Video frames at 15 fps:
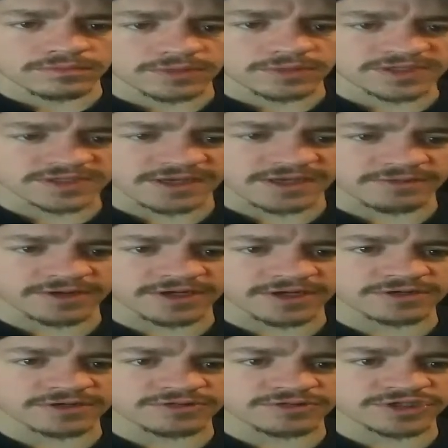This is how we're
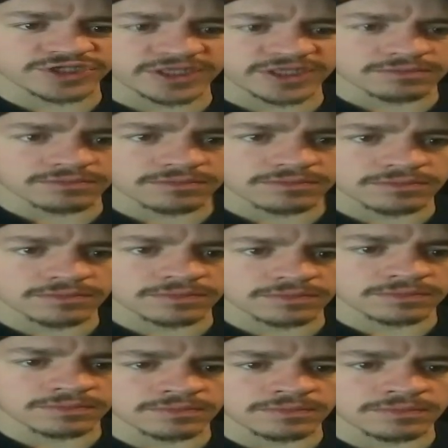gonna do this shit?
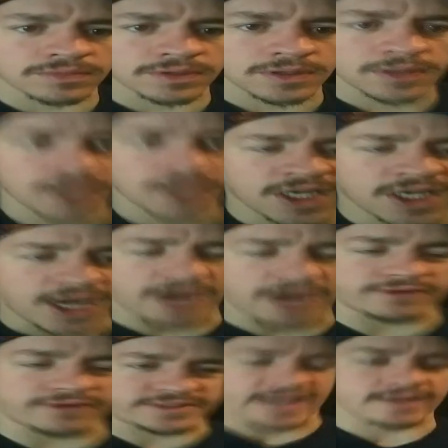
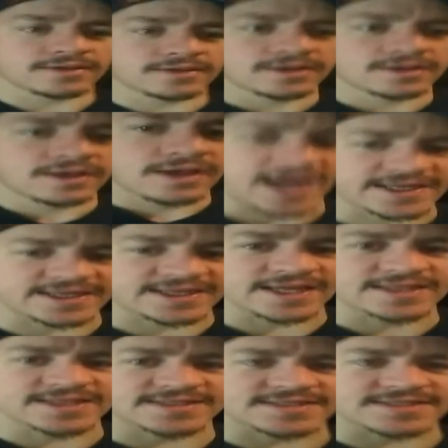Okay, I
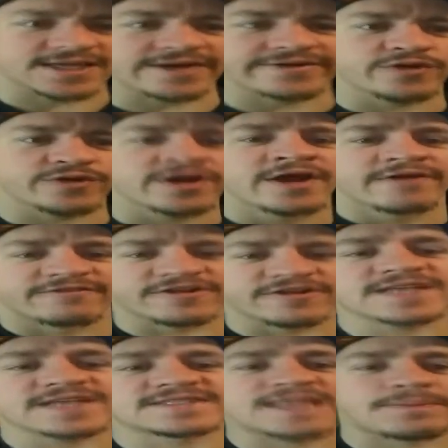think this is gonna do it for
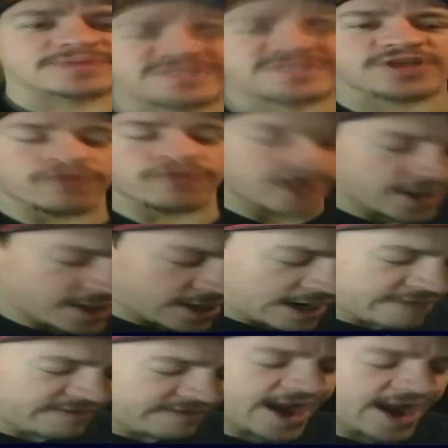this episode
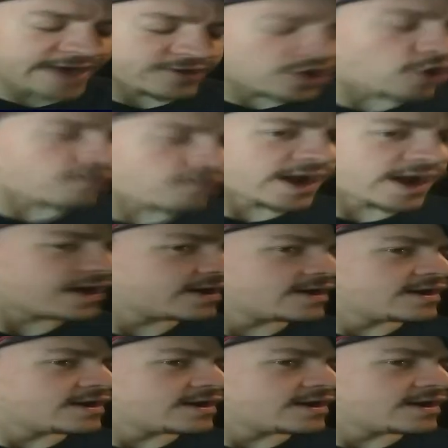of Ankora.